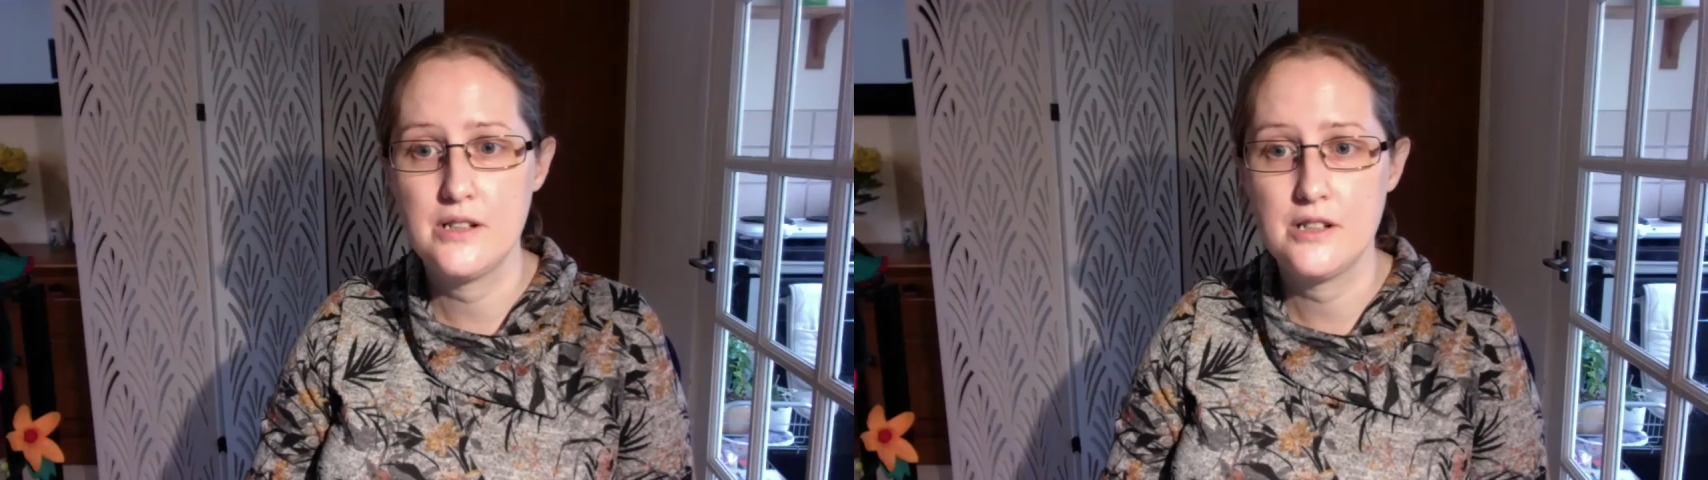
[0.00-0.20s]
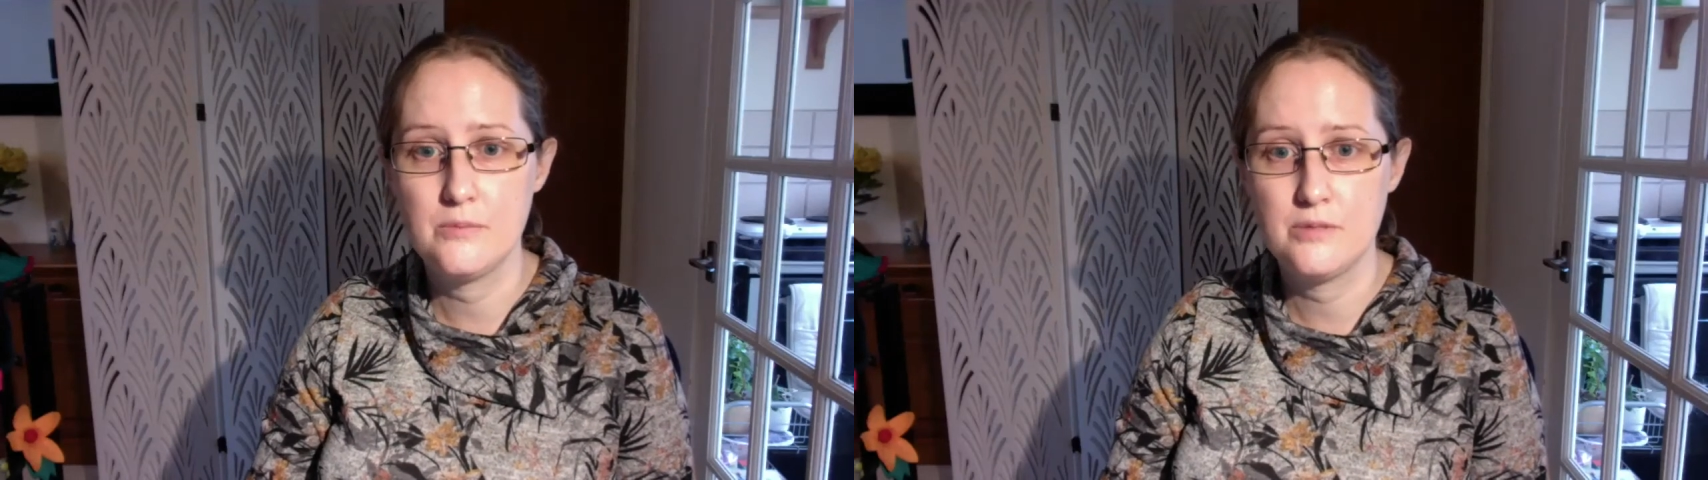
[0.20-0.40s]

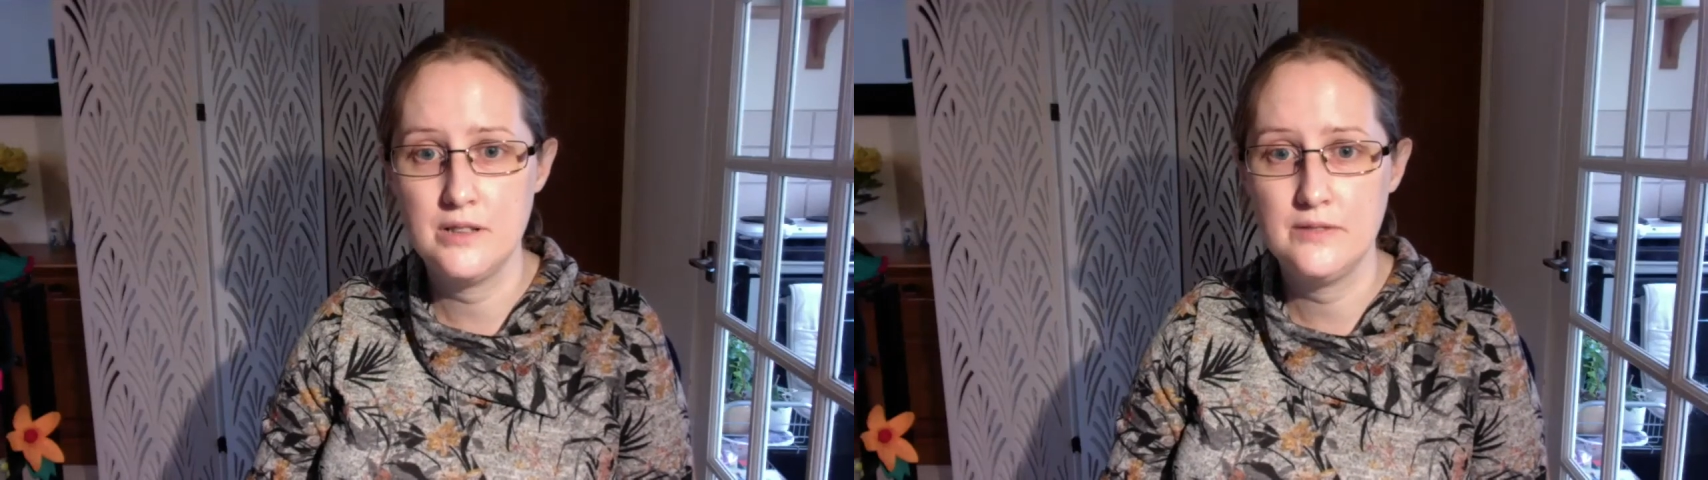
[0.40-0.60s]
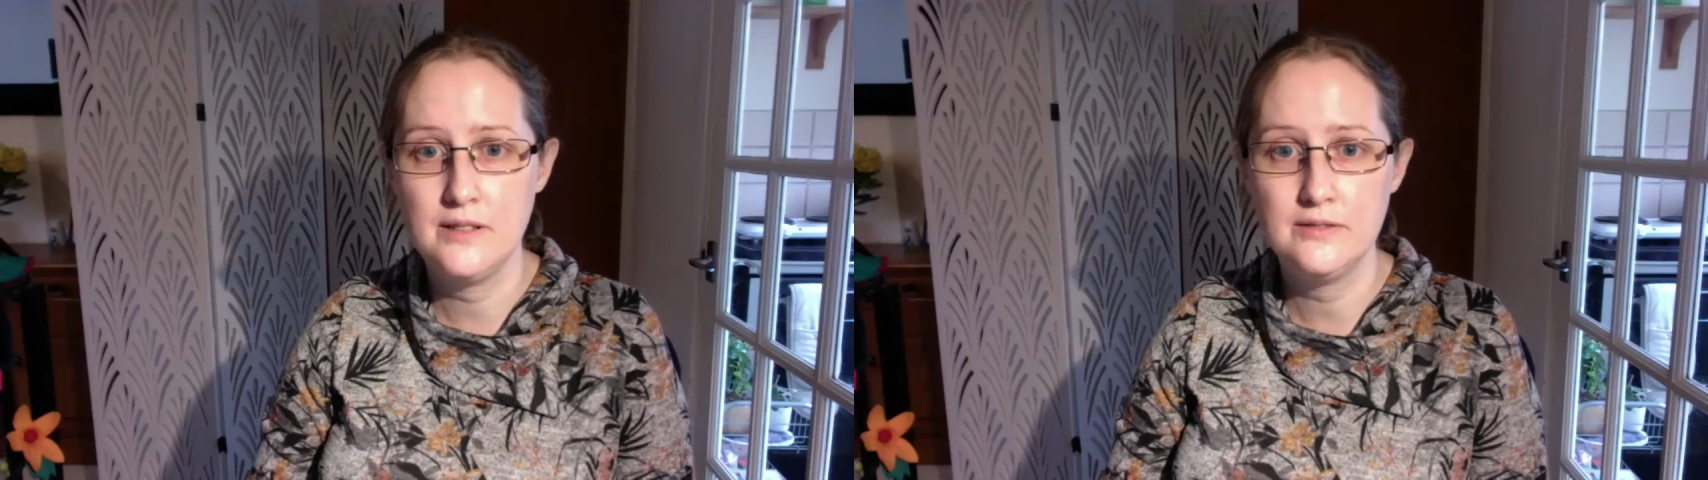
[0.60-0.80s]
to your
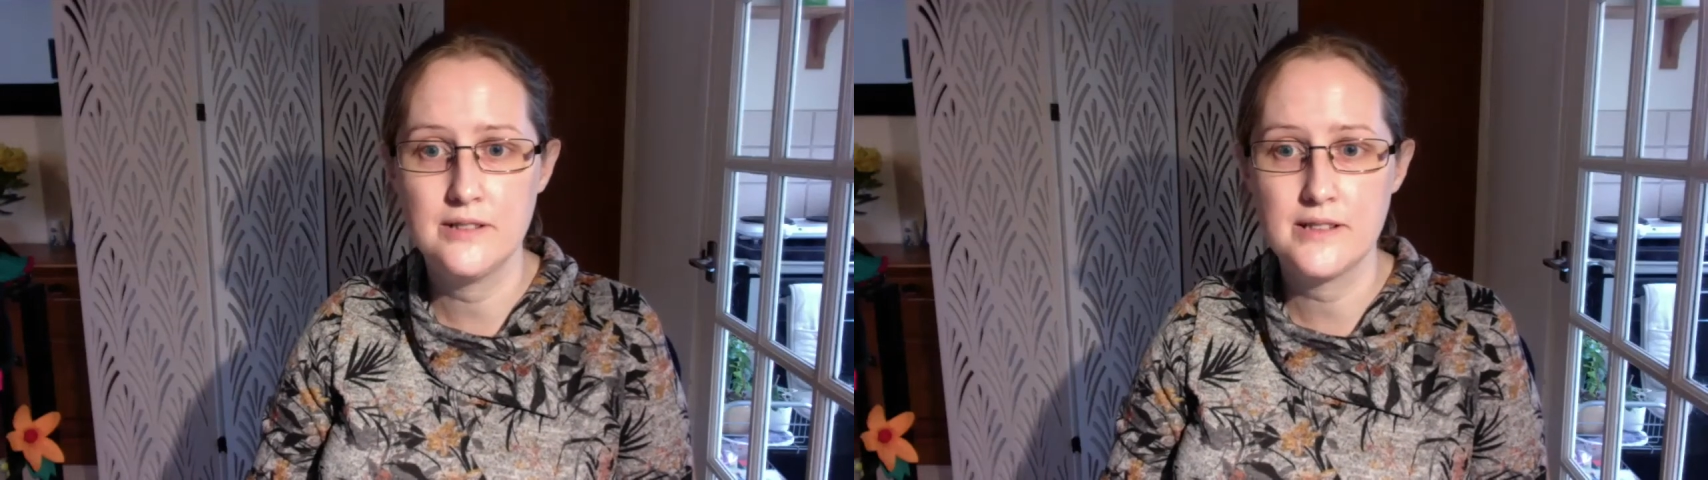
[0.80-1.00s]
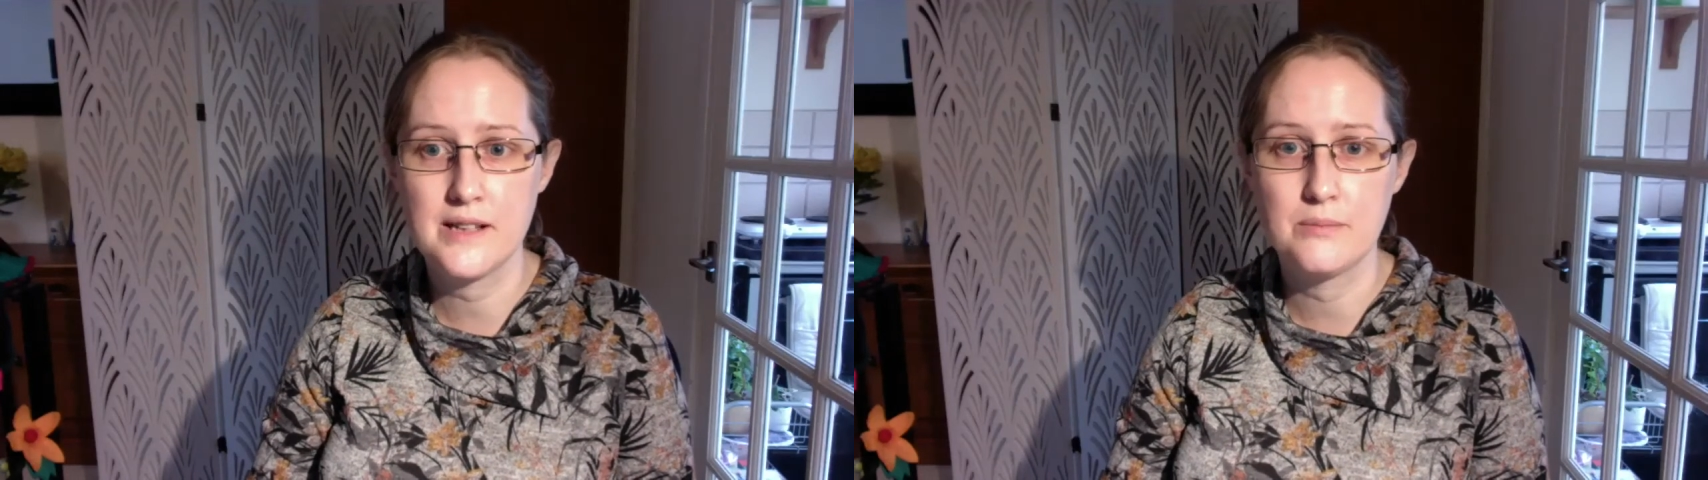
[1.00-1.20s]
profile, for
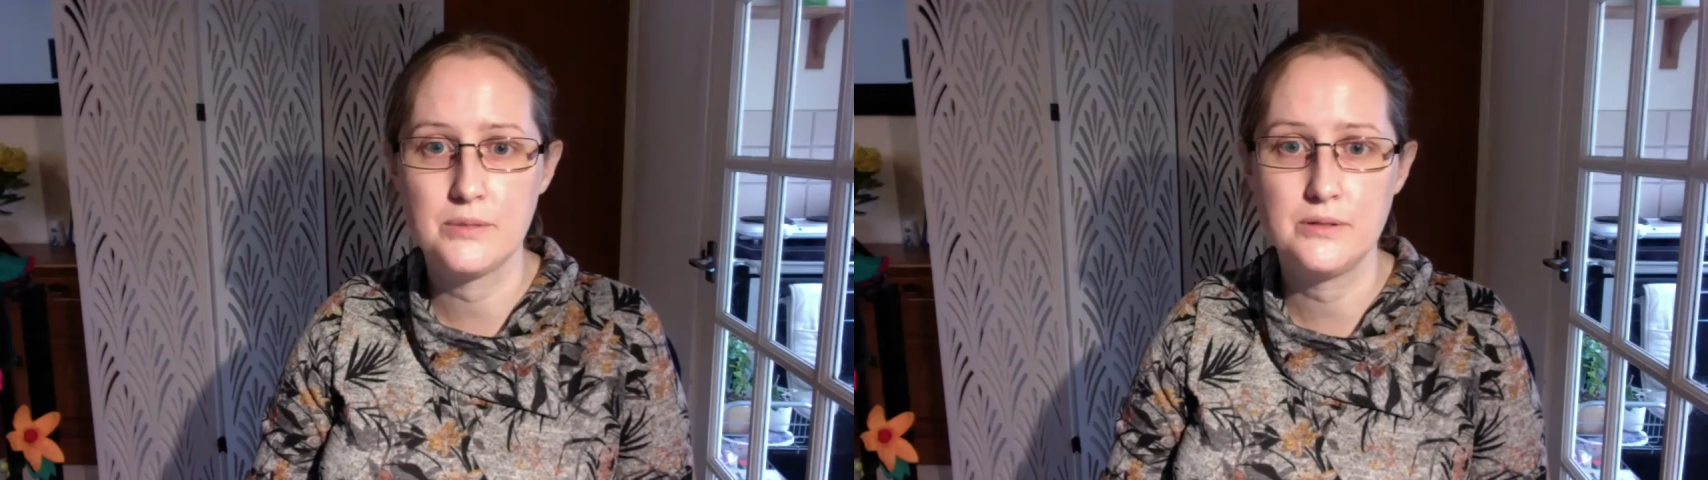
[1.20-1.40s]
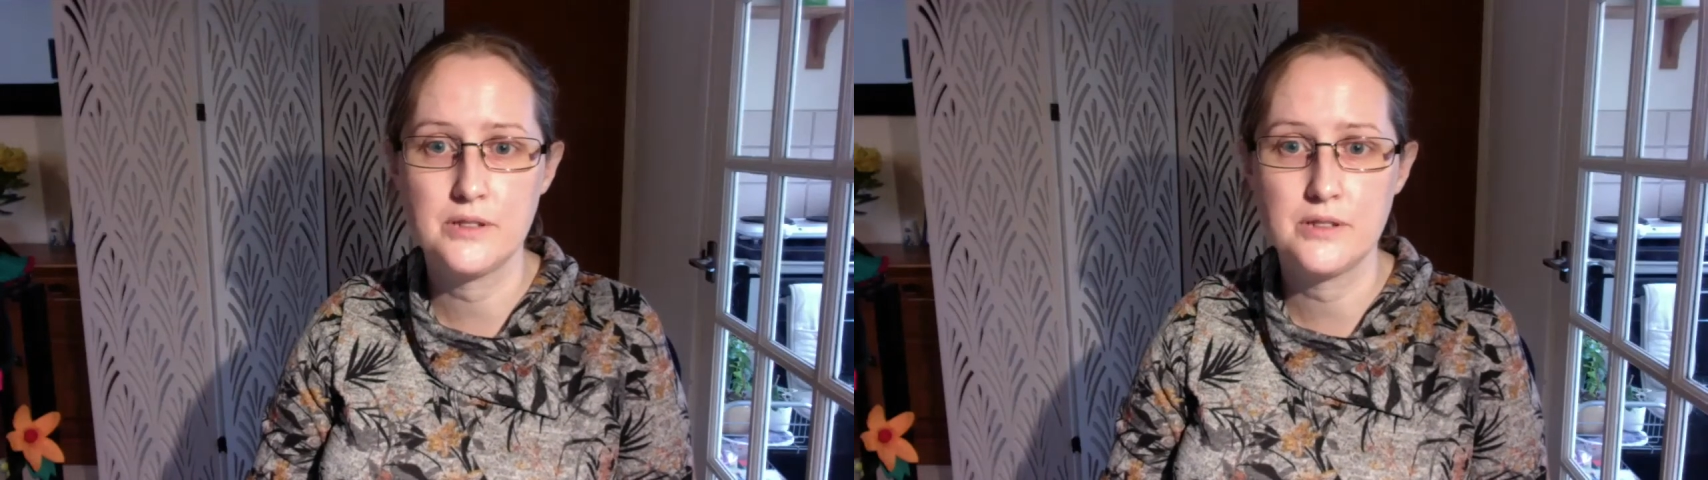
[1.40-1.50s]
example,